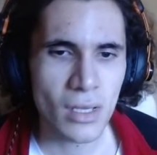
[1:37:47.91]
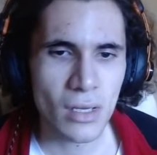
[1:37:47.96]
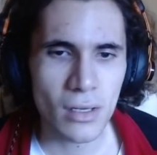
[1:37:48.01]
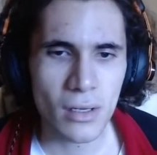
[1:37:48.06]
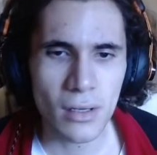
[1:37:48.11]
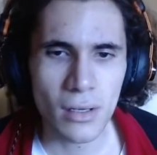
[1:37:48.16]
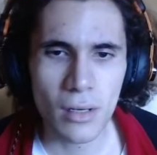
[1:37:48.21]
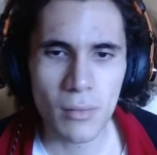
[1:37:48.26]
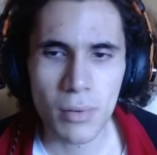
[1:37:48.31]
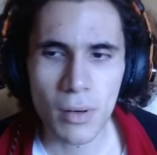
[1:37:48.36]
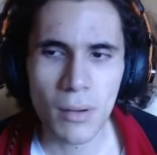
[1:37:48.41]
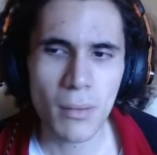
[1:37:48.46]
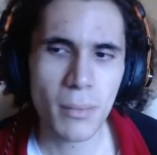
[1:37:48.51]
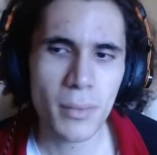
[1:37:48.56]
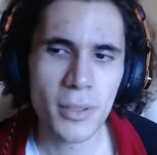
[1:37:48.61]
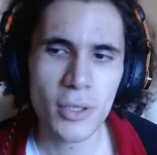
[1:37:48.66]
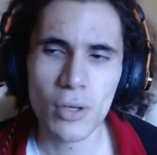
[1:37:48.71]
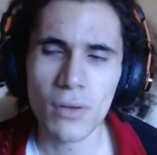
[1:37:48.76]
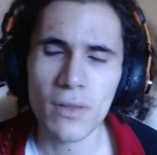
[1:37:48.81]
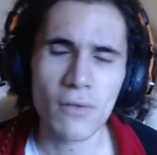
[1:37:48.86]

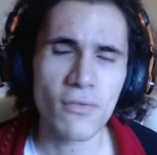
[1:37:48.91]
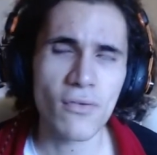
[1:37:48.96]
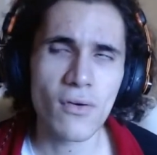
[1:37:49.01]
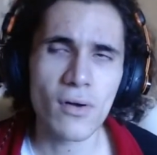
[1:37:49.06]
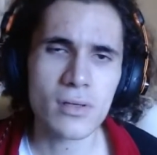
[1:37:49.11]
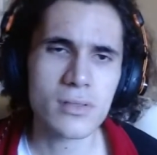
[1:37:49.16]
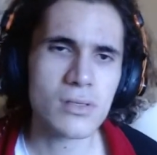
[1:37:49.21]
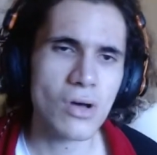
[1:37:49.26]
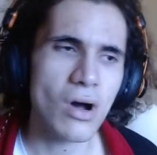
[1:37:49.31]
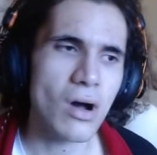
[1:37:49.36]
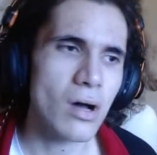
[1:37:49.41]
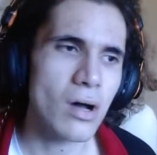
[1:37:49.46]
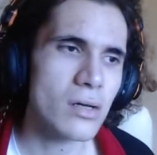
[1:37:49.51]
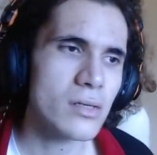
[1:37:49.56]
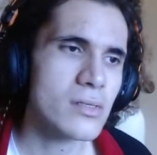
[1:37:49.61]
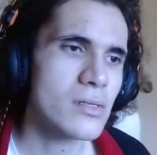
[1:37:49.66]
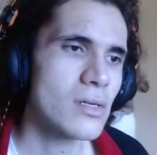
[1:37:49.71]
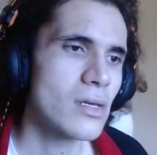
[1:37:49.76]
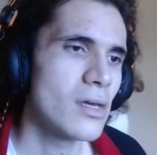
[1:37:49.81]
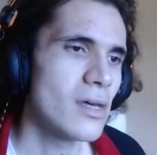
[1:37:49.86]
probably on their first
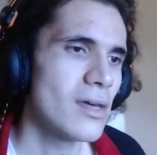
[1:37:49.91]
arcs.